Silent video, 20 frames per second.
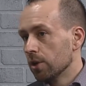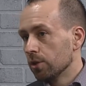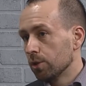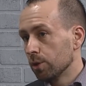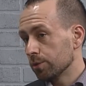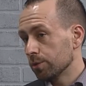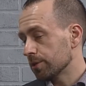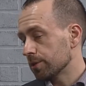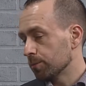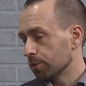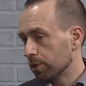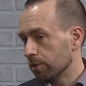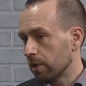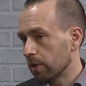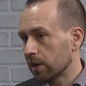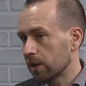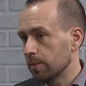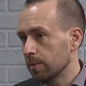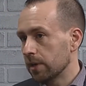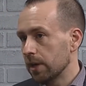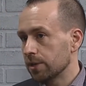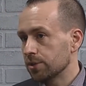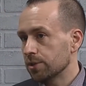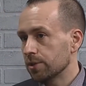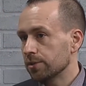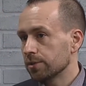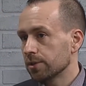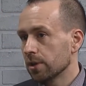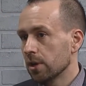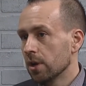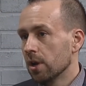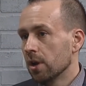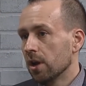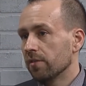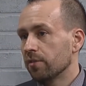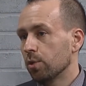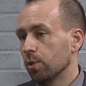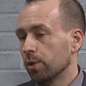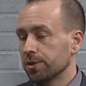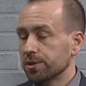Those are some good recommendations.
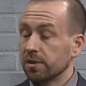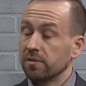Of course,